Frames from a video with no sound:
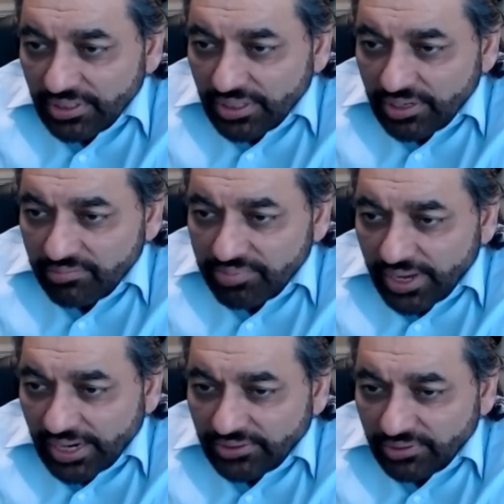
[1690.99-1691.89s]

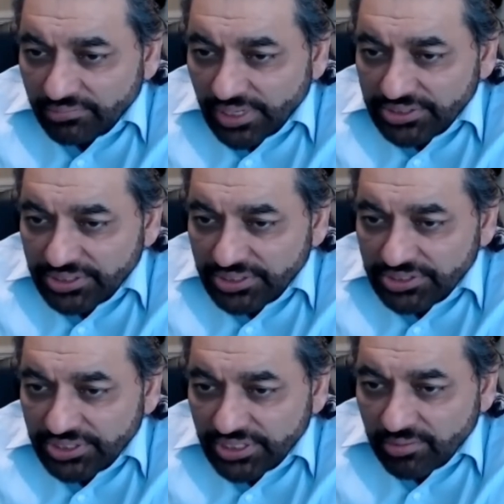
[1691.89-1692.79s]
impact on my
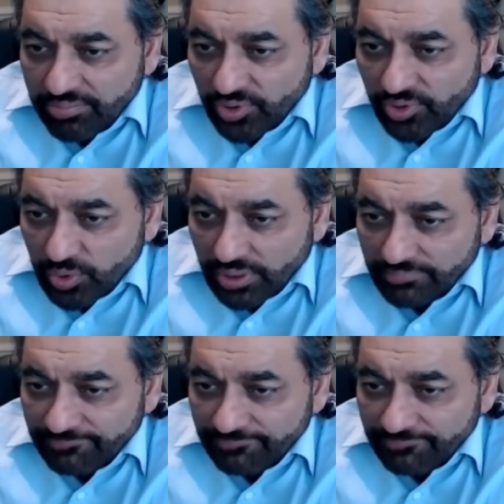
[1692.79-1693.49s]
GC approval?